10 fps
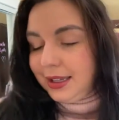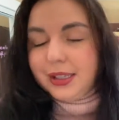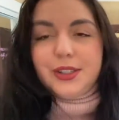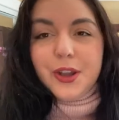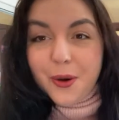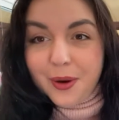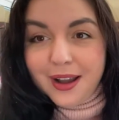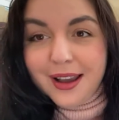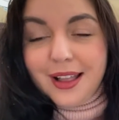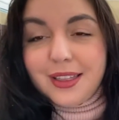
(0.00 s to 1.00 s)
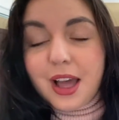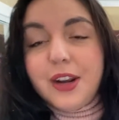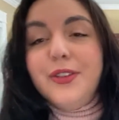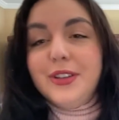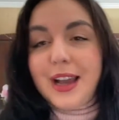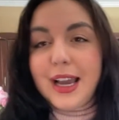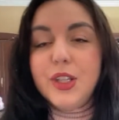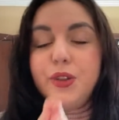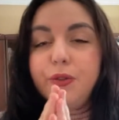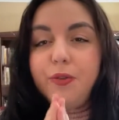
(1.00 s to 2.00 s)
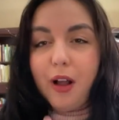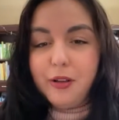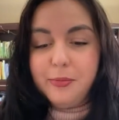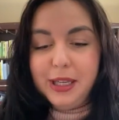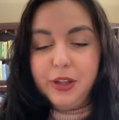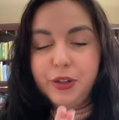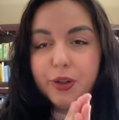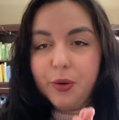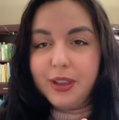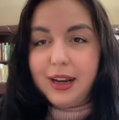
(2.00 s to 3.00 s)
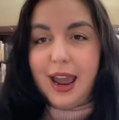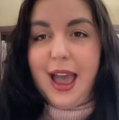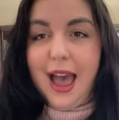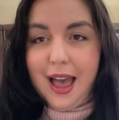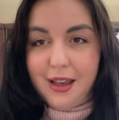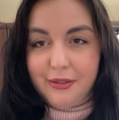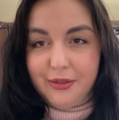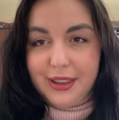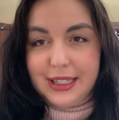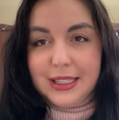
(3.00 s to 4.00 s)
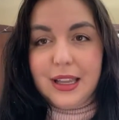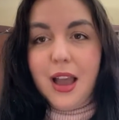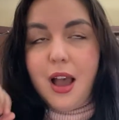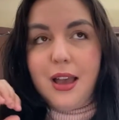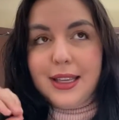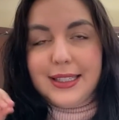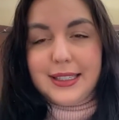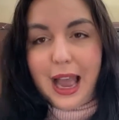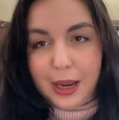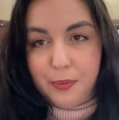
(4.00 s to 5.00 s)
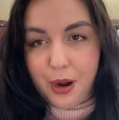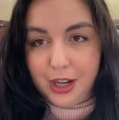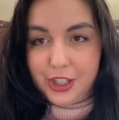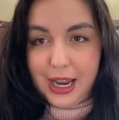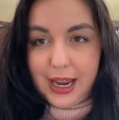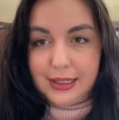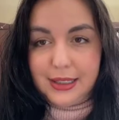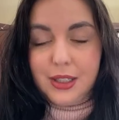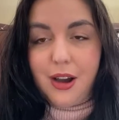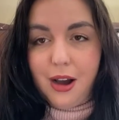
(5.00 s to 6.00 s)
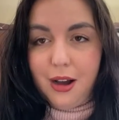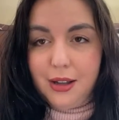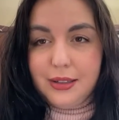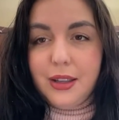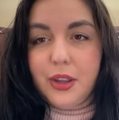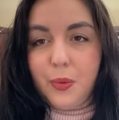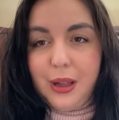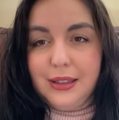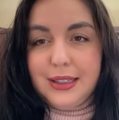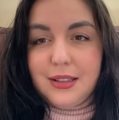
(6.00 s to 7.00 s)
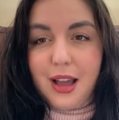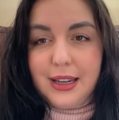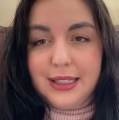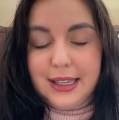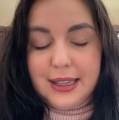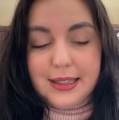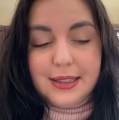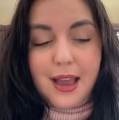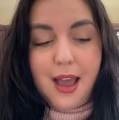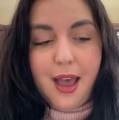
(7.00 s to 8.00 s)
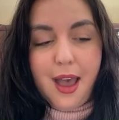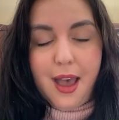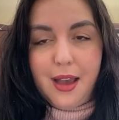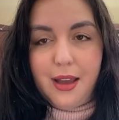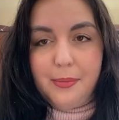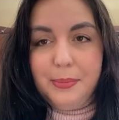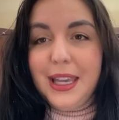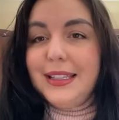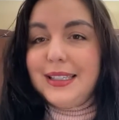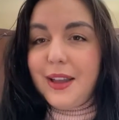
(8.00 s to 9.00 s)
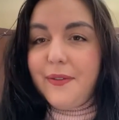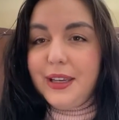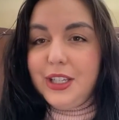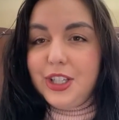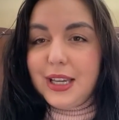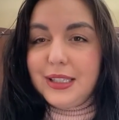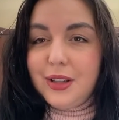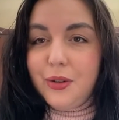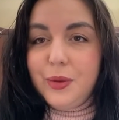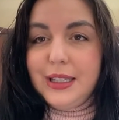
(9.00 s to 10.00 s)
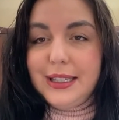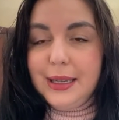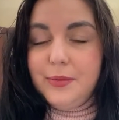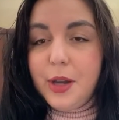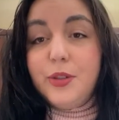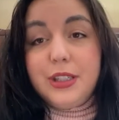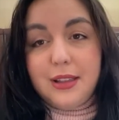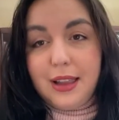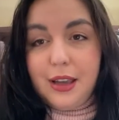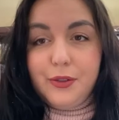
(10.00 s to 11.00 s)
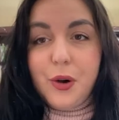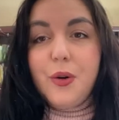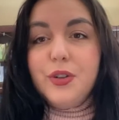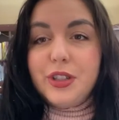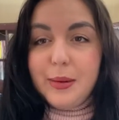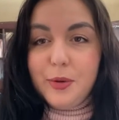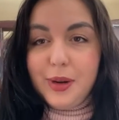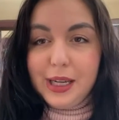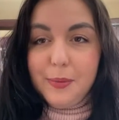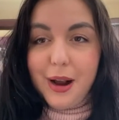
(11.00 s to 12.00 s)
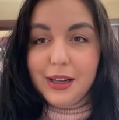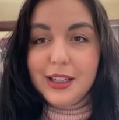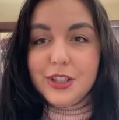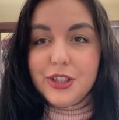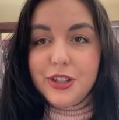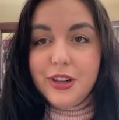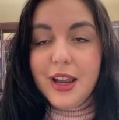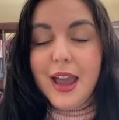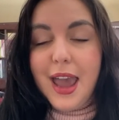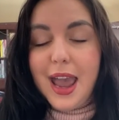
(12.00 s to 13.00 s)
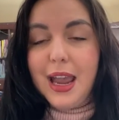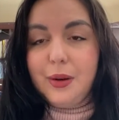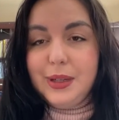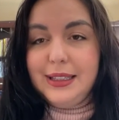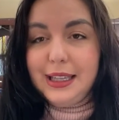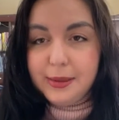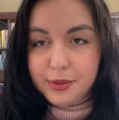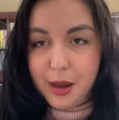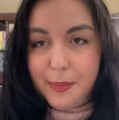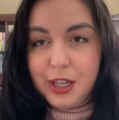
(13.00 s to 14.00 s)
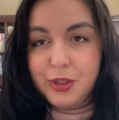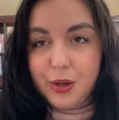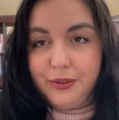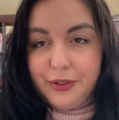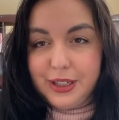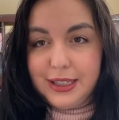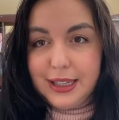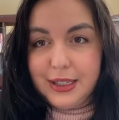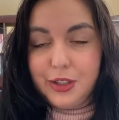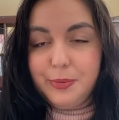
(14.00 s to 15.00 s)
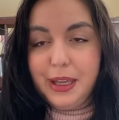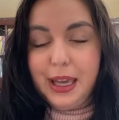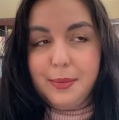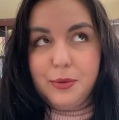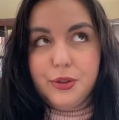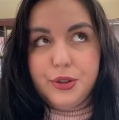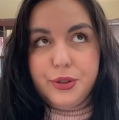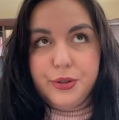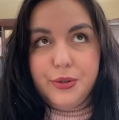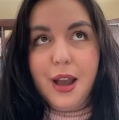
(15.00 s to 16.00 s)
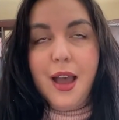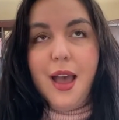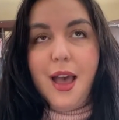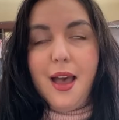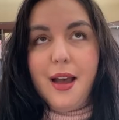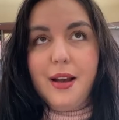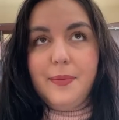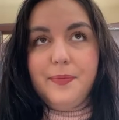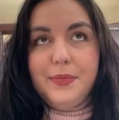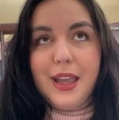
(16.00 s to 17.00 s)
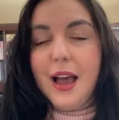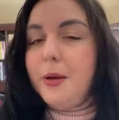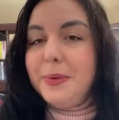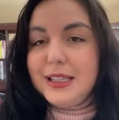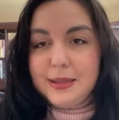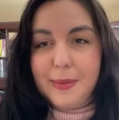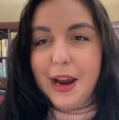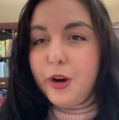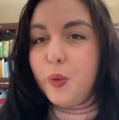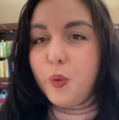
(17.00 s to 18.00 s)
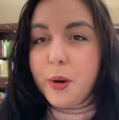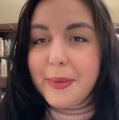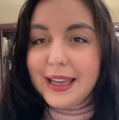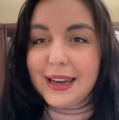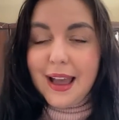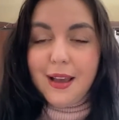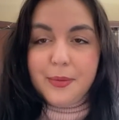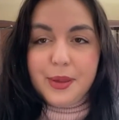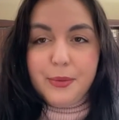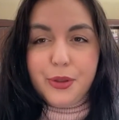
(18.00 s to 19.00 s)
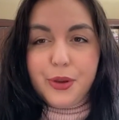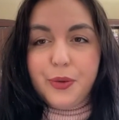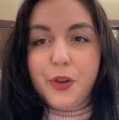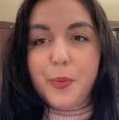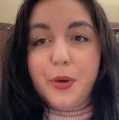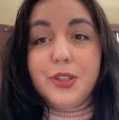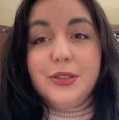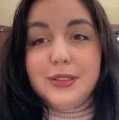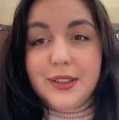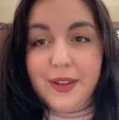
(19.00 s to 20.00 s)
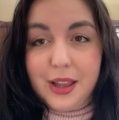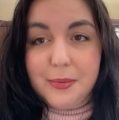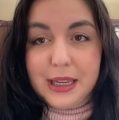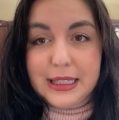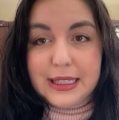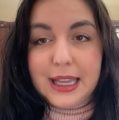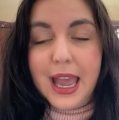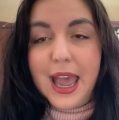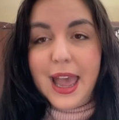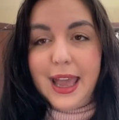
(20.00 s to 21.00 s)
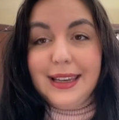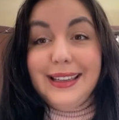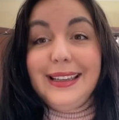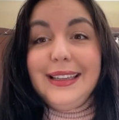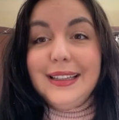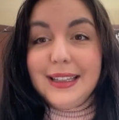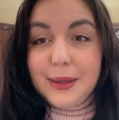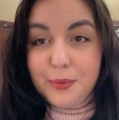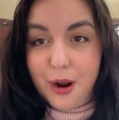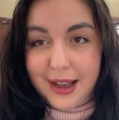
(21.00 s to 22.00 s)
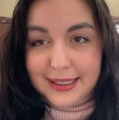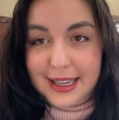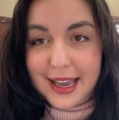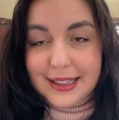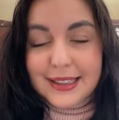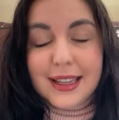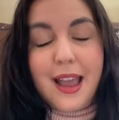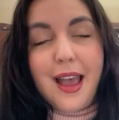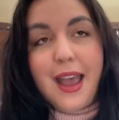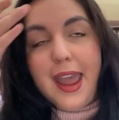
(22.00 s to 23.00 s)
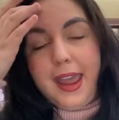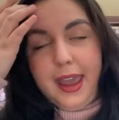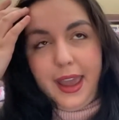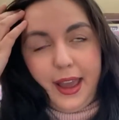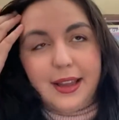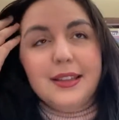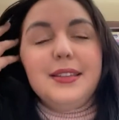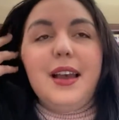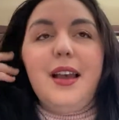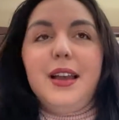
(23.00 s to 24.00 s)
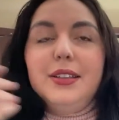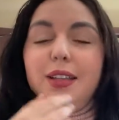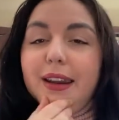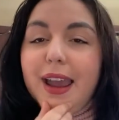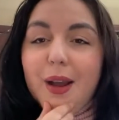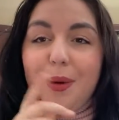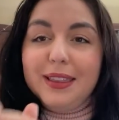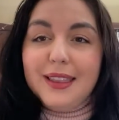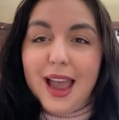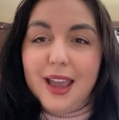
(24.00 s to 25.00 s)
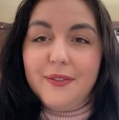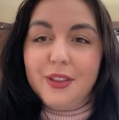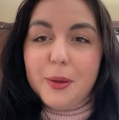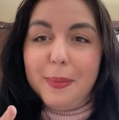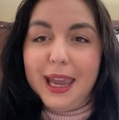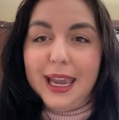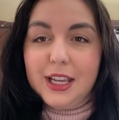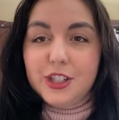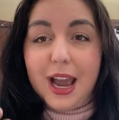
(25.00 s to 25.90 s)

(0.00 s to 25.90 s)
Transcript: So a lot of you guys who follow me, you know that I have this side project called The Wellness Goddesses. Me and Stephanie Chasson, we teamed up. She's a life coach. I'm a Reiki practitioner. And we teamed up and joined forces to be able to help inspire women, help them through their personal development and healing process. And today I went live on the page.